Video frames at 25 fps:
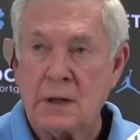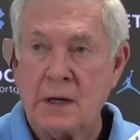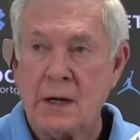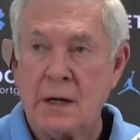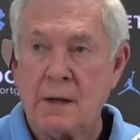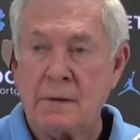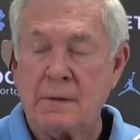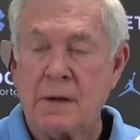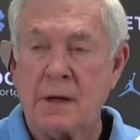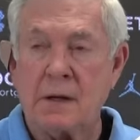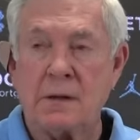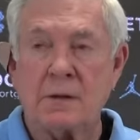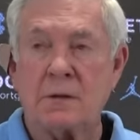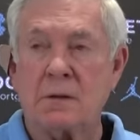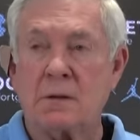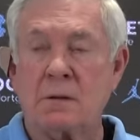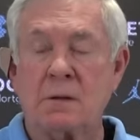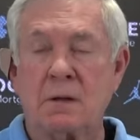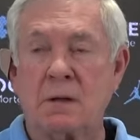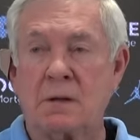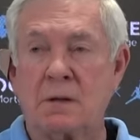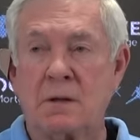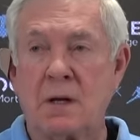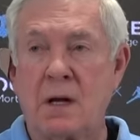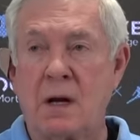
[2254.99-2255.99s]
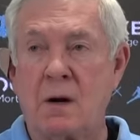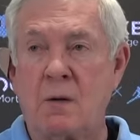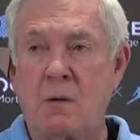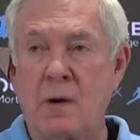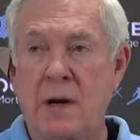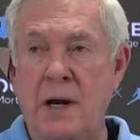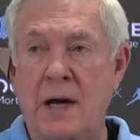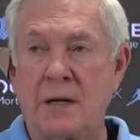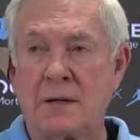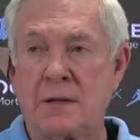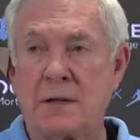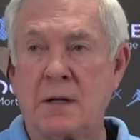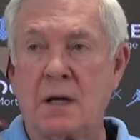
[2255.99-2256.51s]
That's not
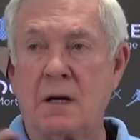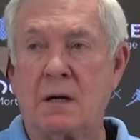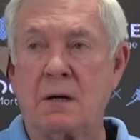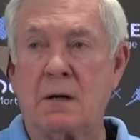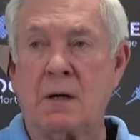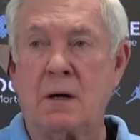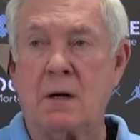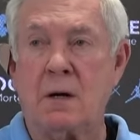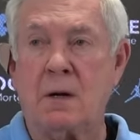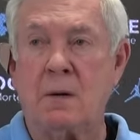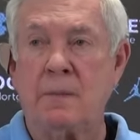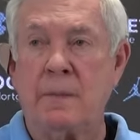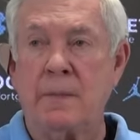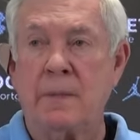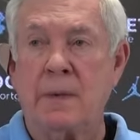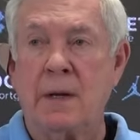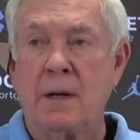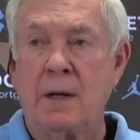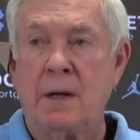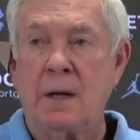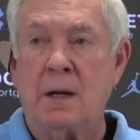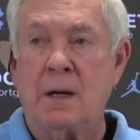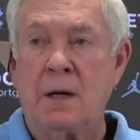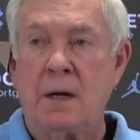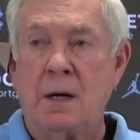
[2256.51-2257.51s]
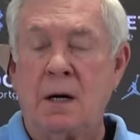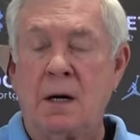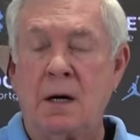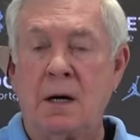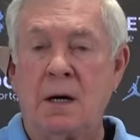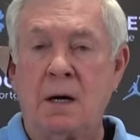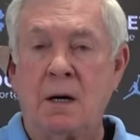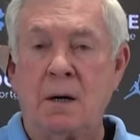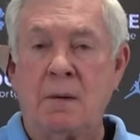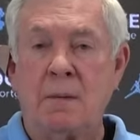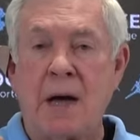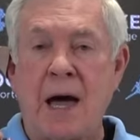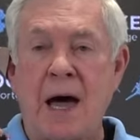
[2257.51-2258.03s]
what I said at all.
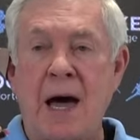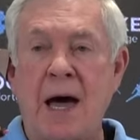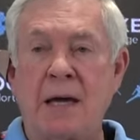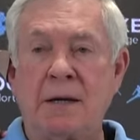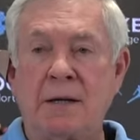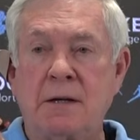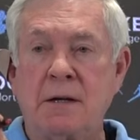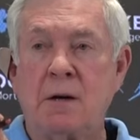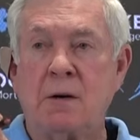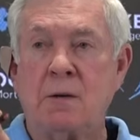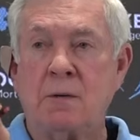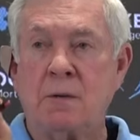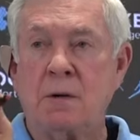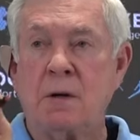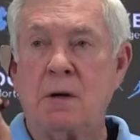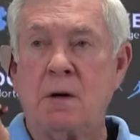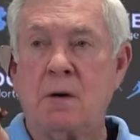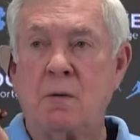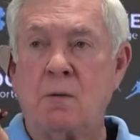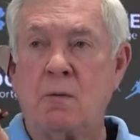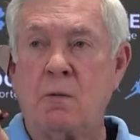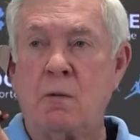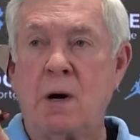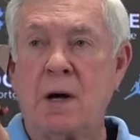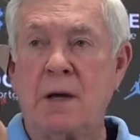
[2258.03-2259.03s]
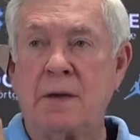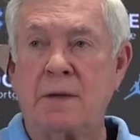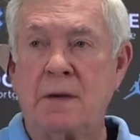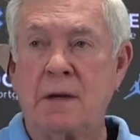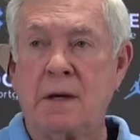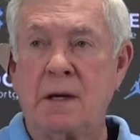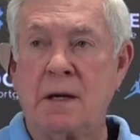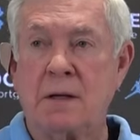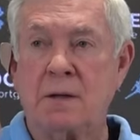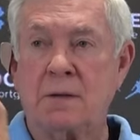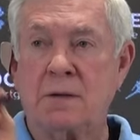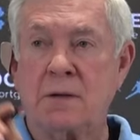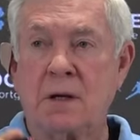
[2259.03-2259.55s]
I don't know
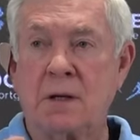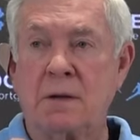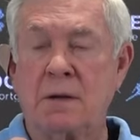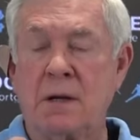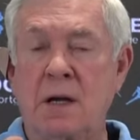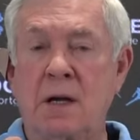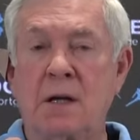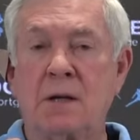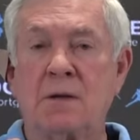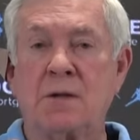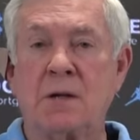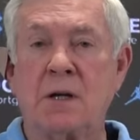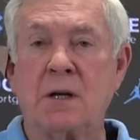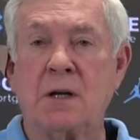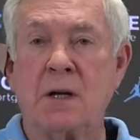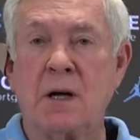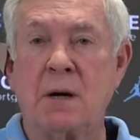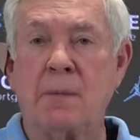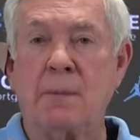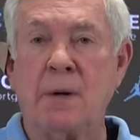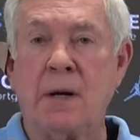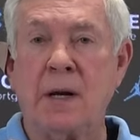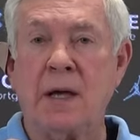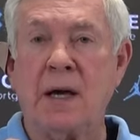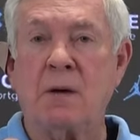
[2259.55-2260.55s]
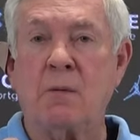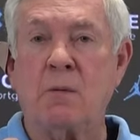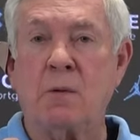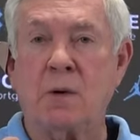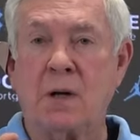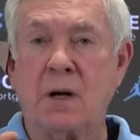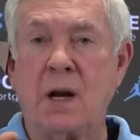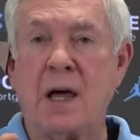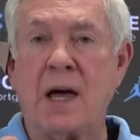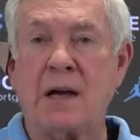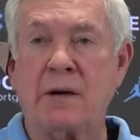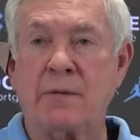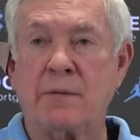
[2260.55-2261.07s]
what the NCAA
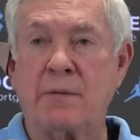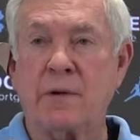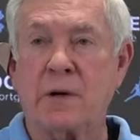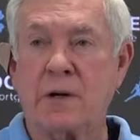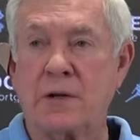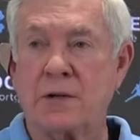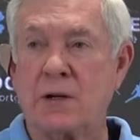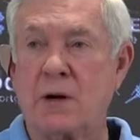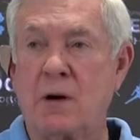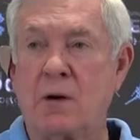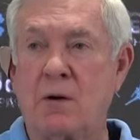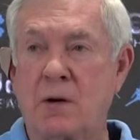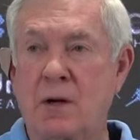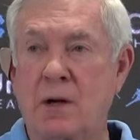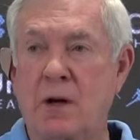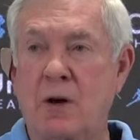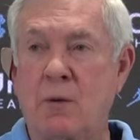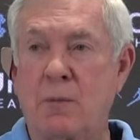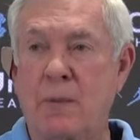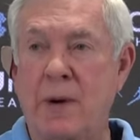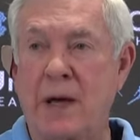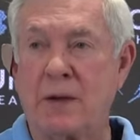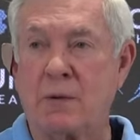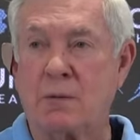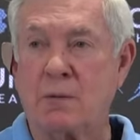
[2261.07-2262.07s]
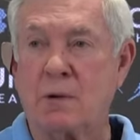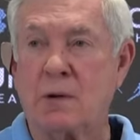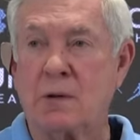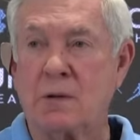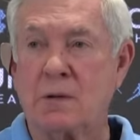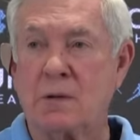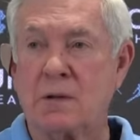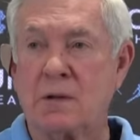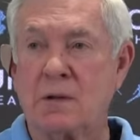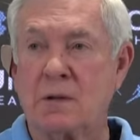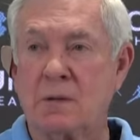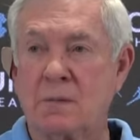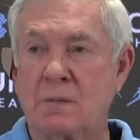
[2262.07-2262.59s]
would like for us all to go by the
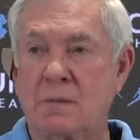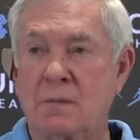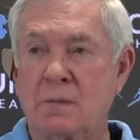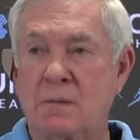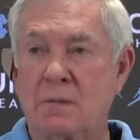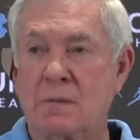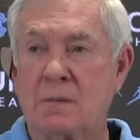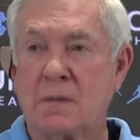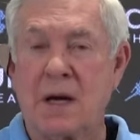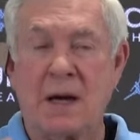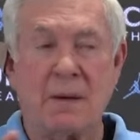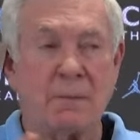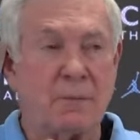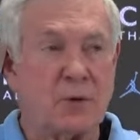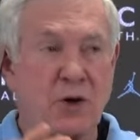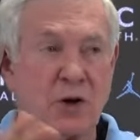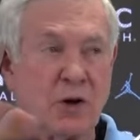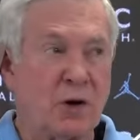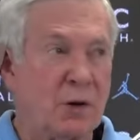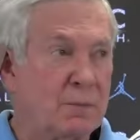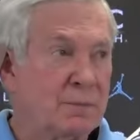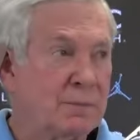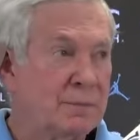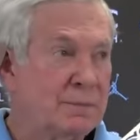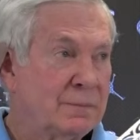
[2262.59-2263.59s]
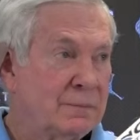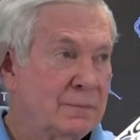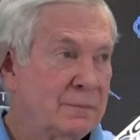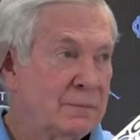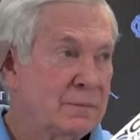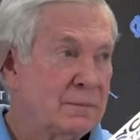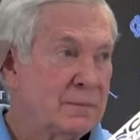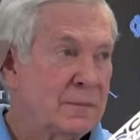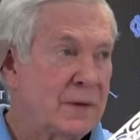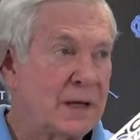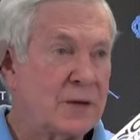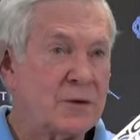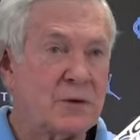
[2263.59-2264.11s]
rules. I'm sure
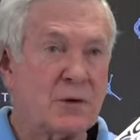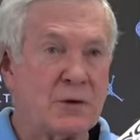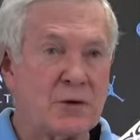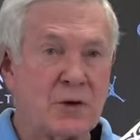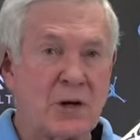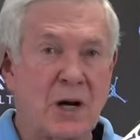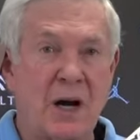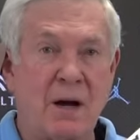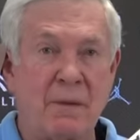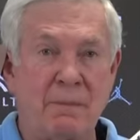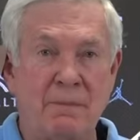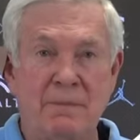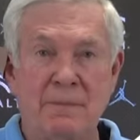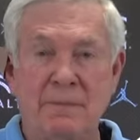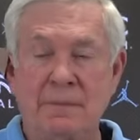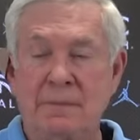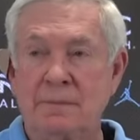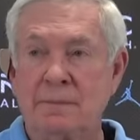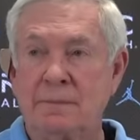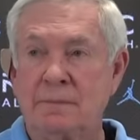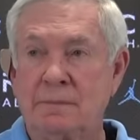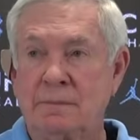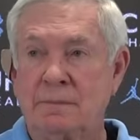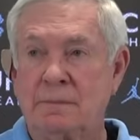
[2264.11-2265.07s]
that's their job.